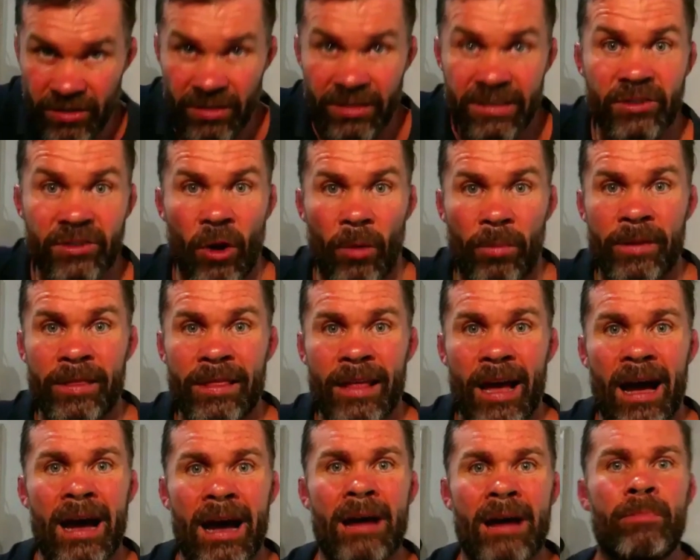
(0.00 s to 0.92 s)
stopping the
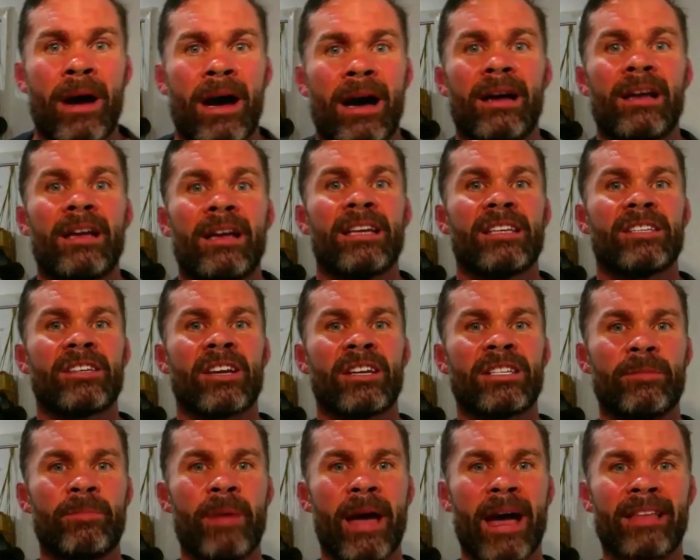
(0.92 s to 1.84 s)
arm bar. So it's
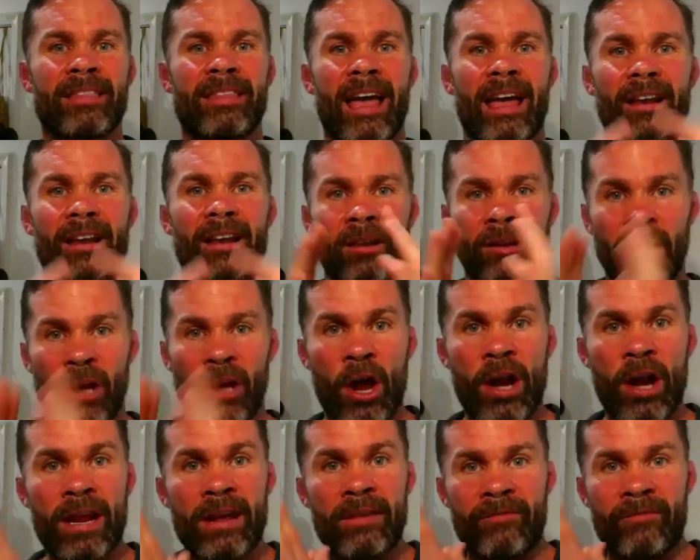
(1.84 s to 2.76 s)
about that
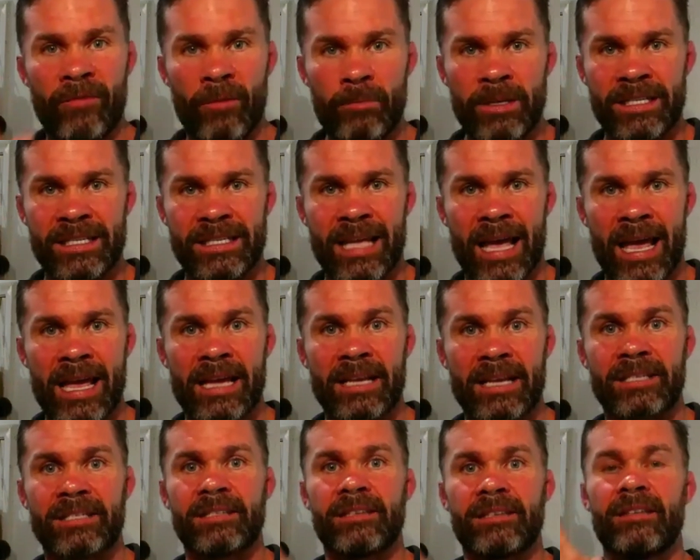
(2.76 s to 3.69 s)
learning from
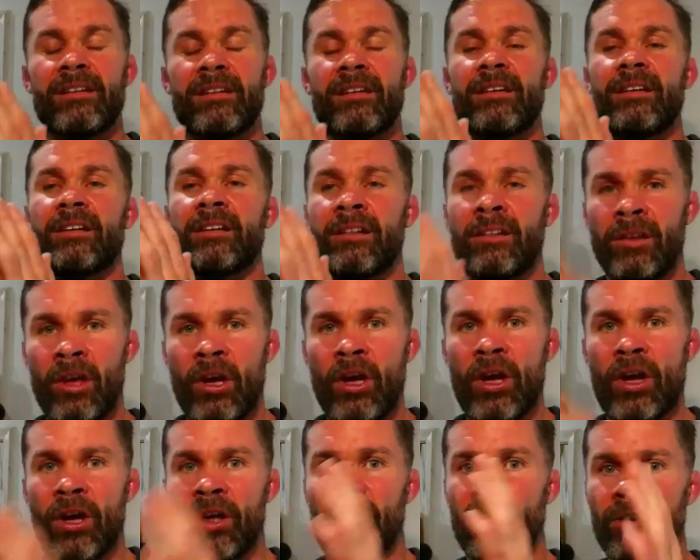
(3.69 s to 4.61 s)
mistakes,
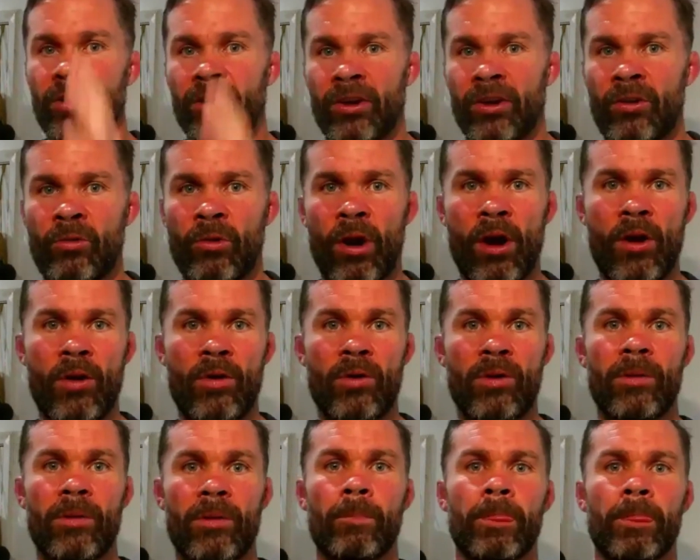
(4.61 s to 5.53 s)
learn, grow,
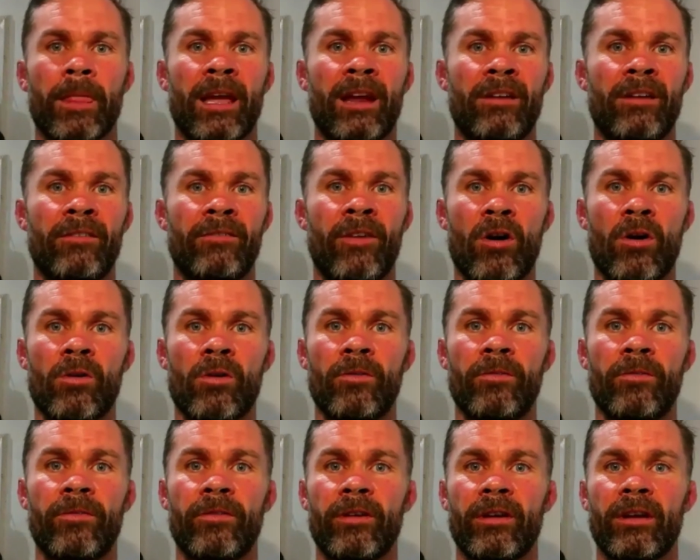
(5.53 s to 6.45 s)
and
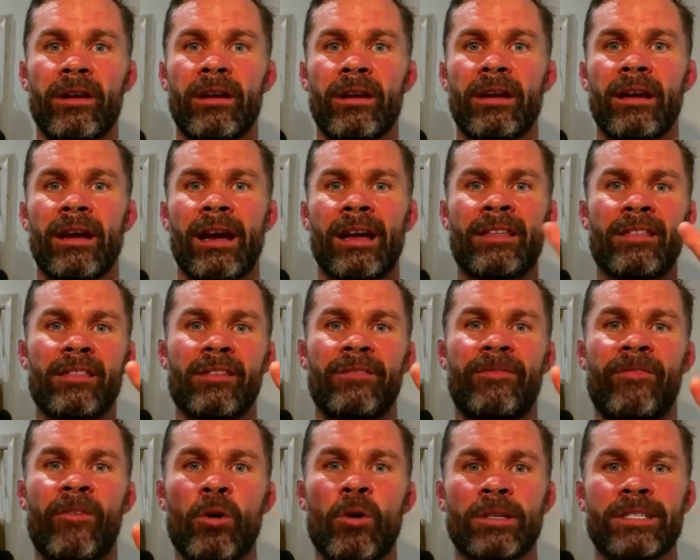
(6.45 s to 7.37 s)
evolve. And then the
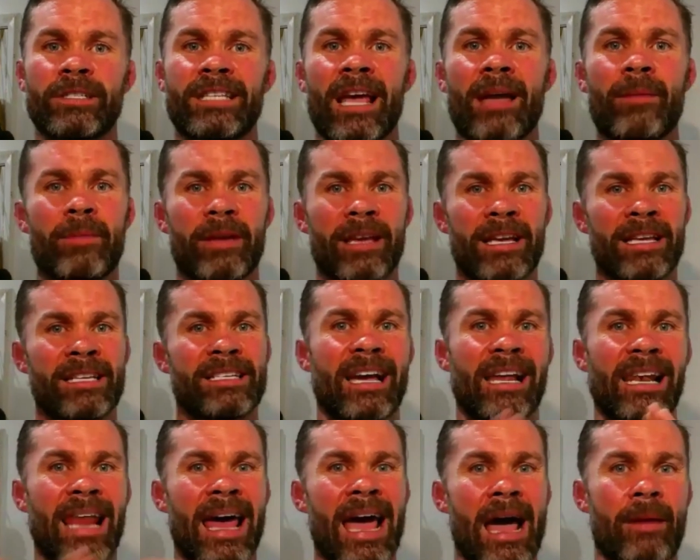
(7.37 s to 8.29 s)
fourth step is
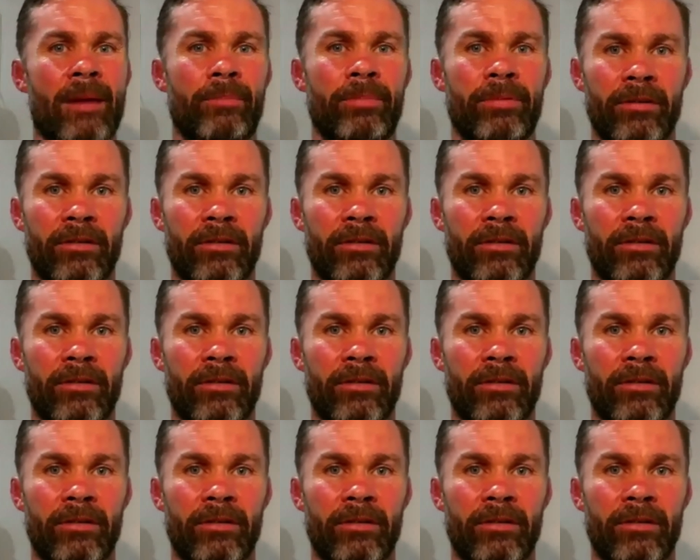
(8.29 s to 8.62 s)
clap,